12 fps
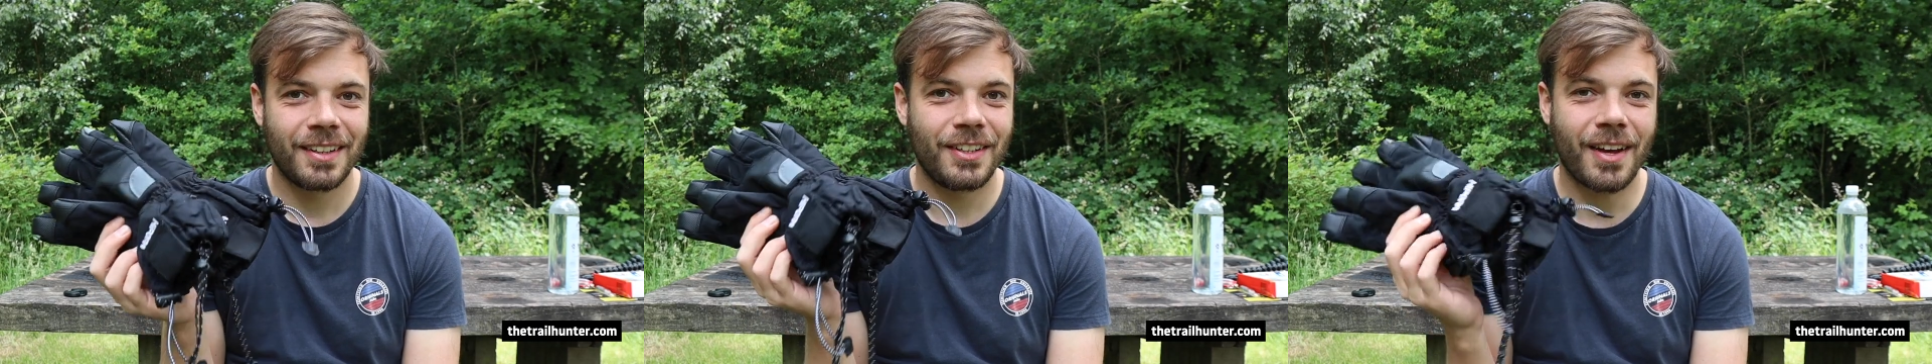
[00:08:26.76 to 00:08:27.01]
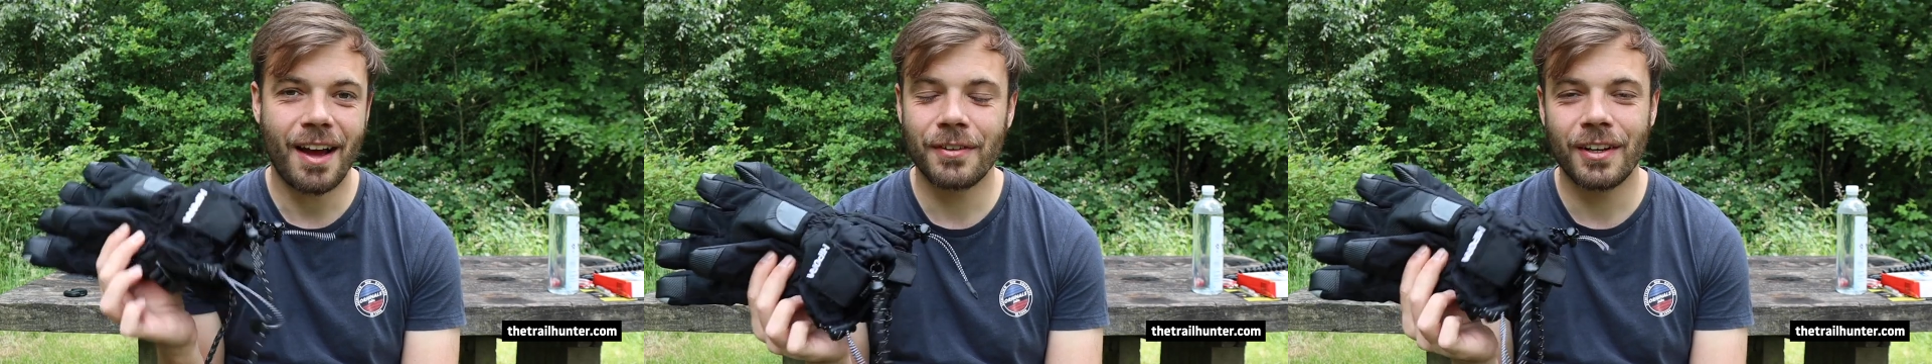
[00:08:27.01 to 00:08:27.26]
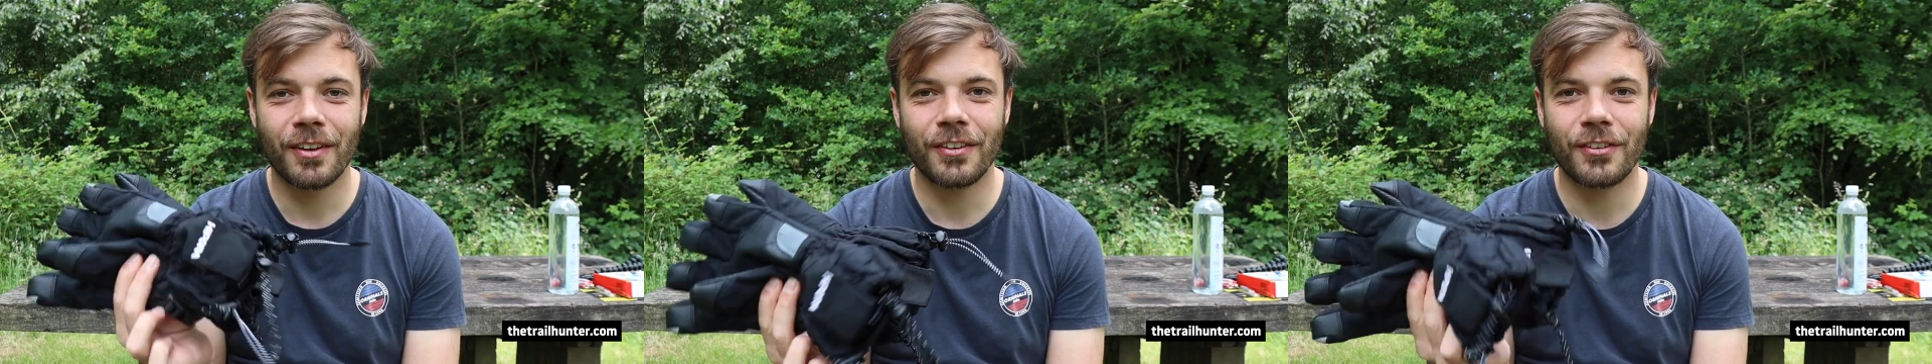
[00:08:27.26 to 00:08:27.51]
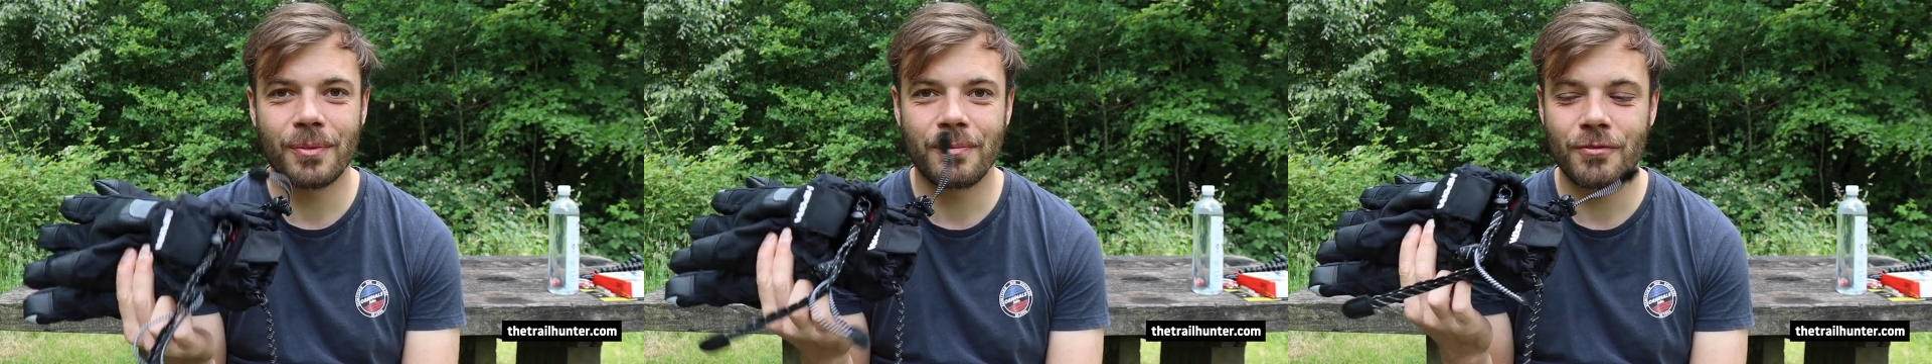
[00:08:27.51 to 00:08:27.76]
you haven't
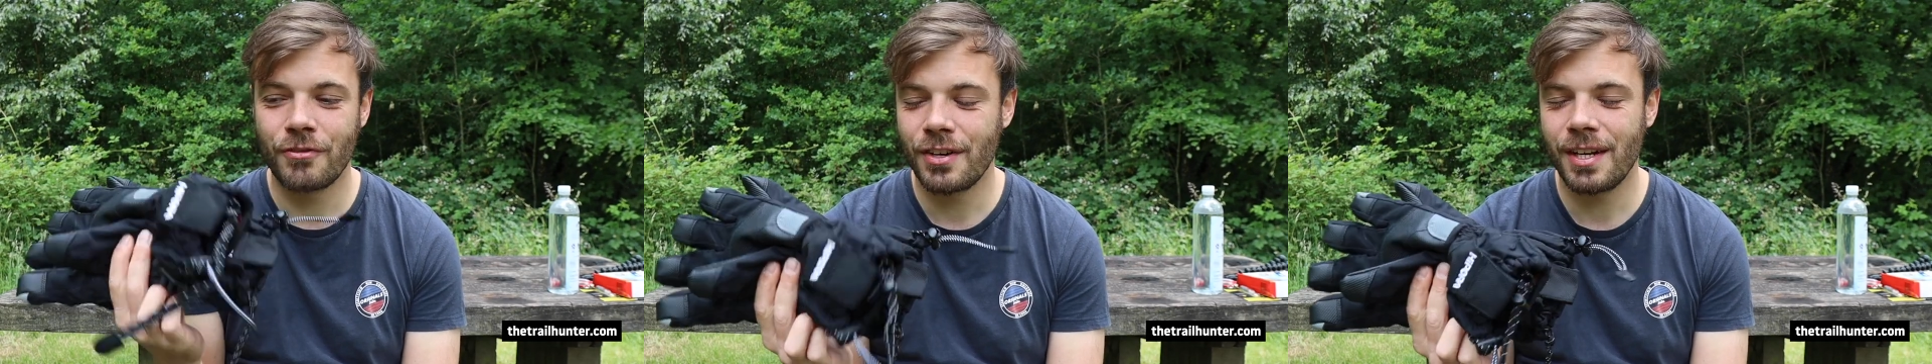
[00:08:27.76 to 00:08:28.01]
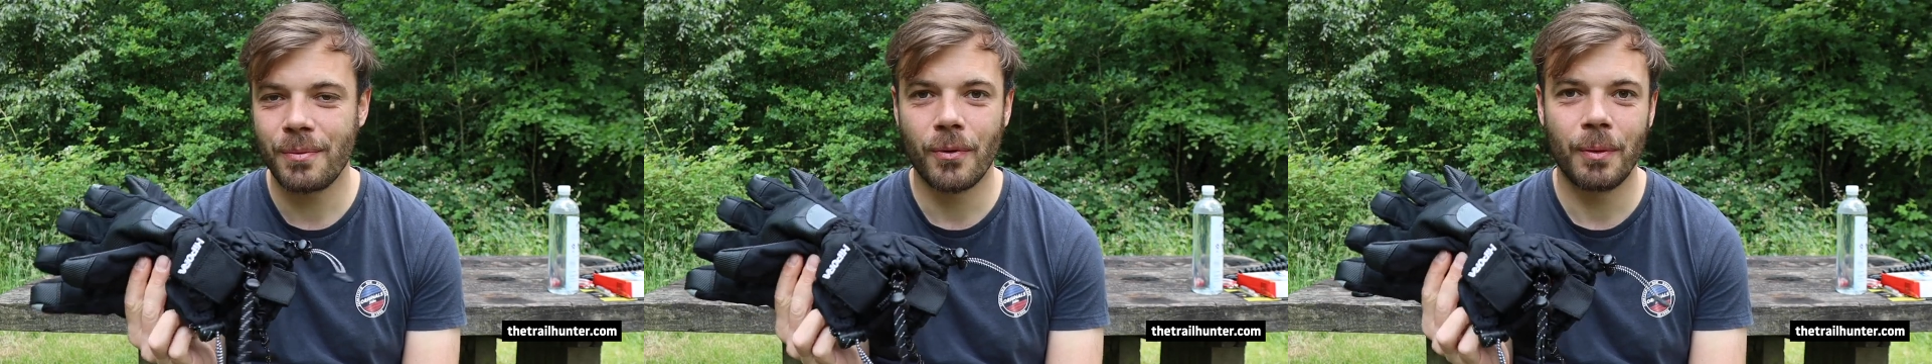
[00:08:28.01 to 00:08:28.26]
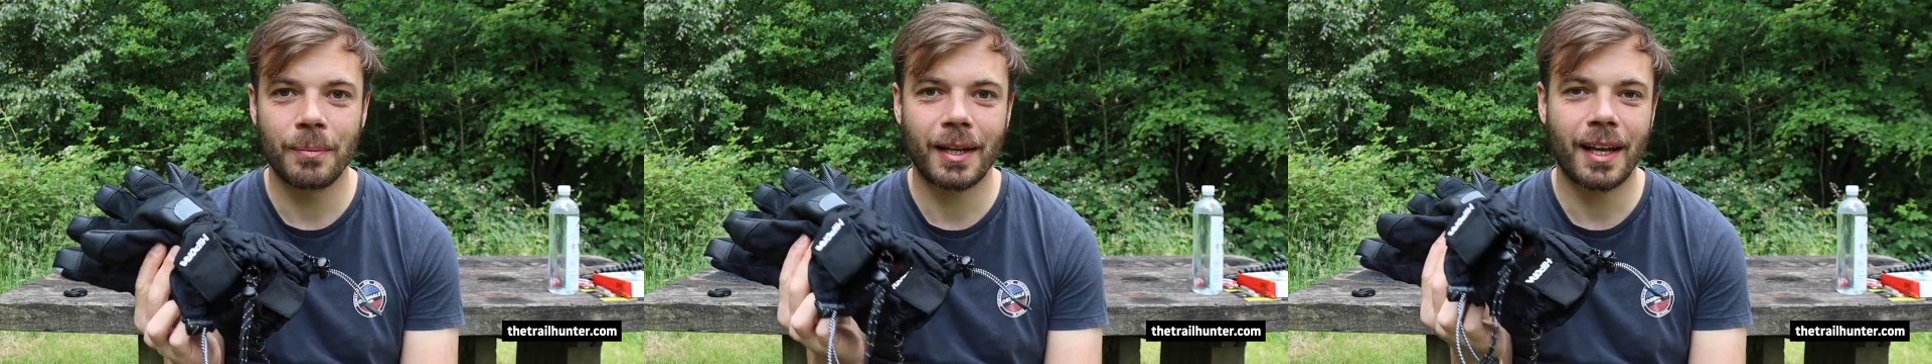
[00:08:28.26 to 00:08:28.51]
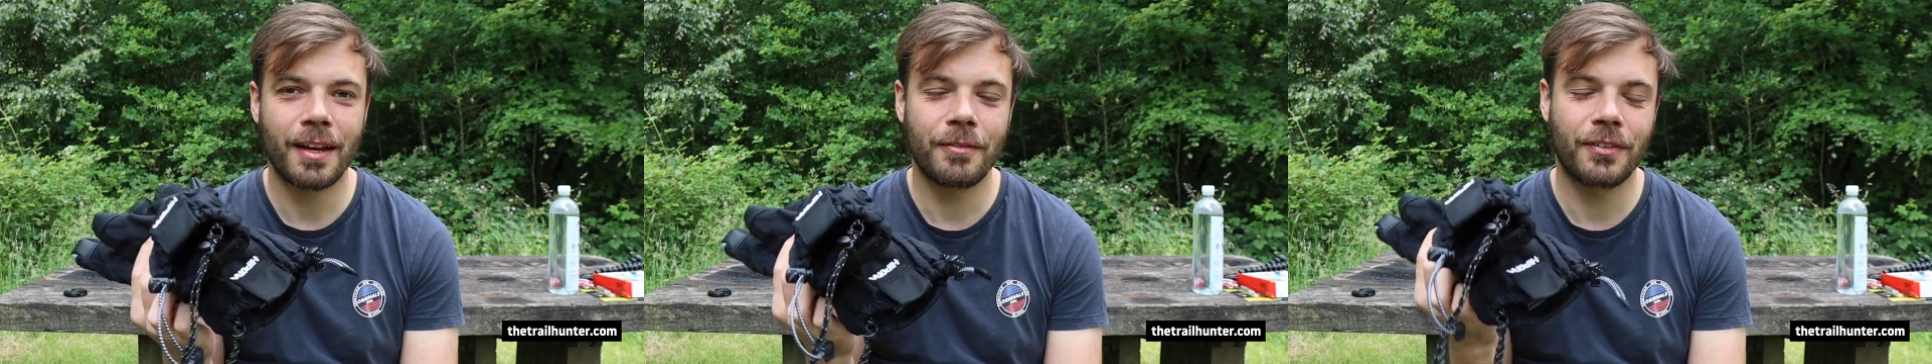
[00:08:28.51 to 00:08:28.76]
got some really warm
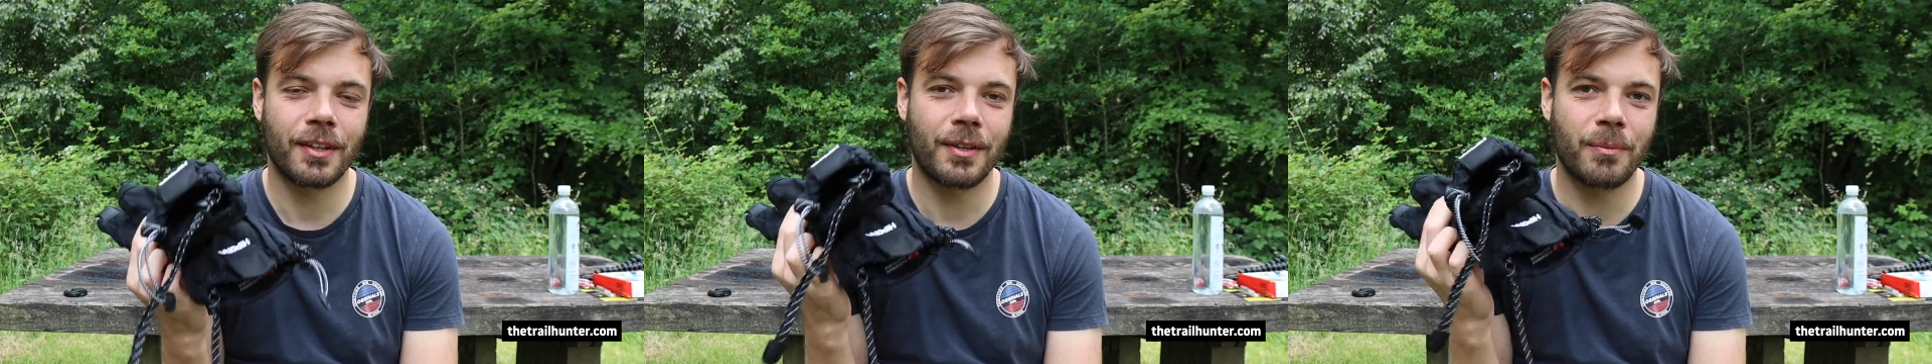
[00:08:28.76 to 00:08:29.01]
gloves and